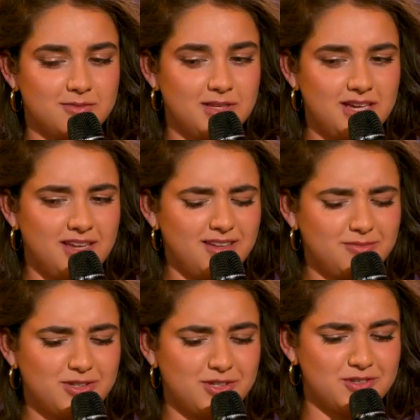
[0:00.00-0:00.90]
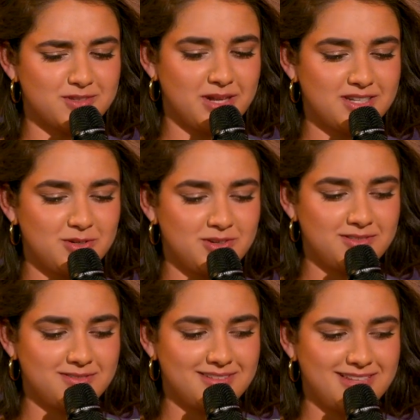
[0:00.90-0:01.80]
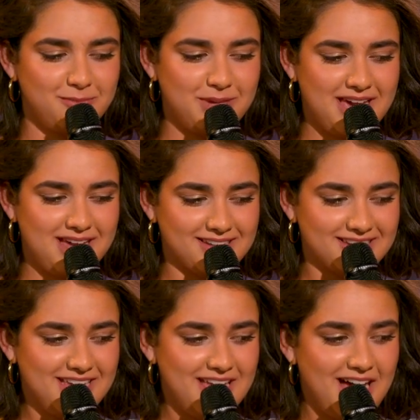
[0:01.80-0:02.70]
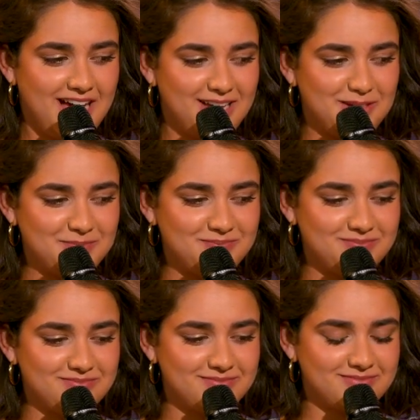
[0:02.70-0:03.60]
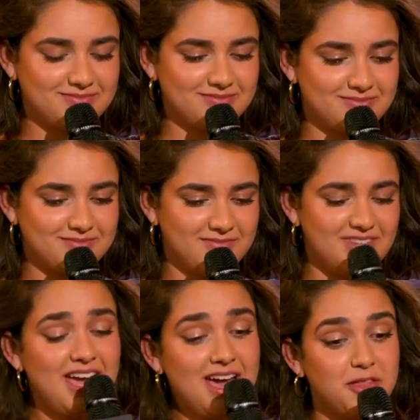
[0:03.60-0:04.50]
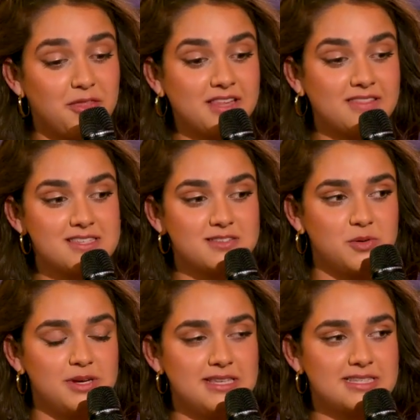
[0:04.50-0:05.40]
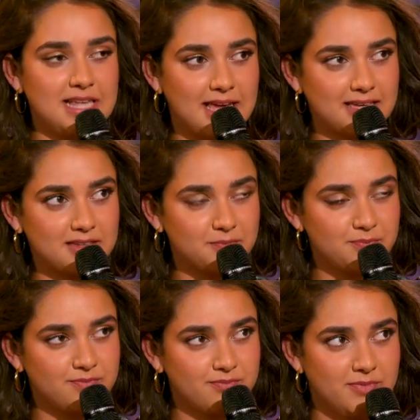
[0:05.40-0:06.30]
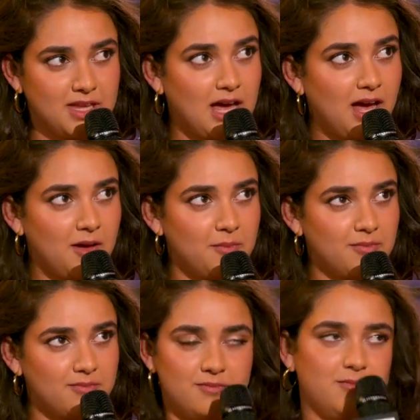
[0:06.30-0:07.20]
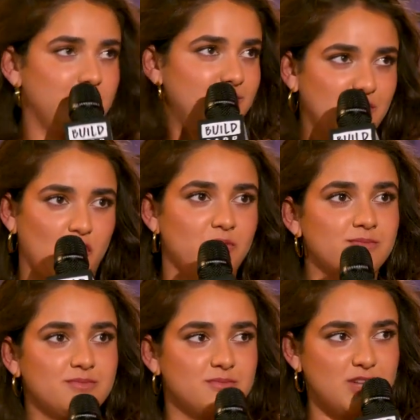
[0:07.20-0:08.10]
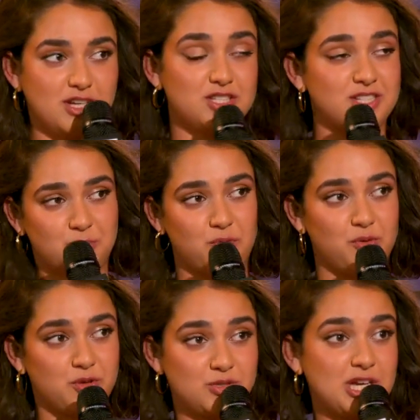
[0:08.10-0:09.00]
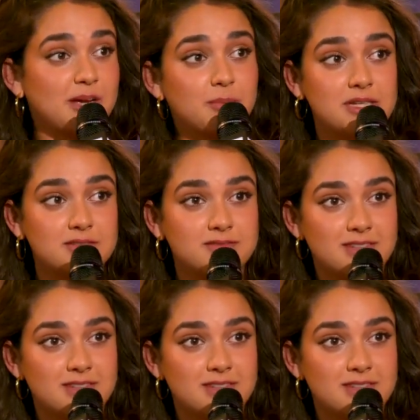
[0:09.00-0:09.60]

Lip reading: Yeah, I could use a mentor. Help me out. I think there's always like, you know, I just did a movie with Hugh Jackman